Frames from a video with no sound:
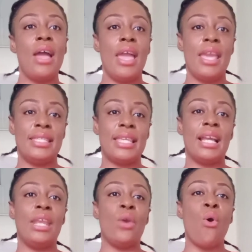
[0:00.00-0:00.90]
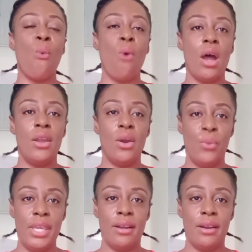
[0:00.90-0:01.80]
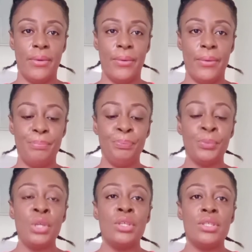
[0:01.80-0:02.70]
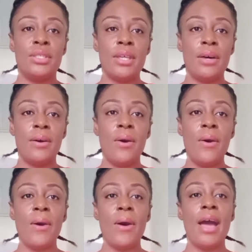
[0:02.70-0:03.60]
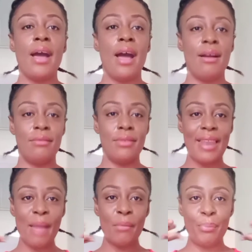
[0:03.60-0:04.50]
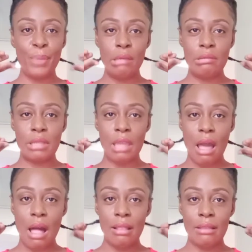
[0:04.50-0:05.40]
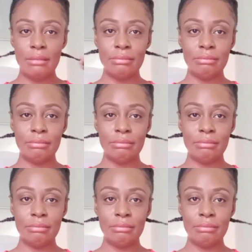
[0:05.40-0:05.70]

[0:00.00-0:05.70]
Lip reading: exactly 1 week ago. So I'm going to light my pigtail.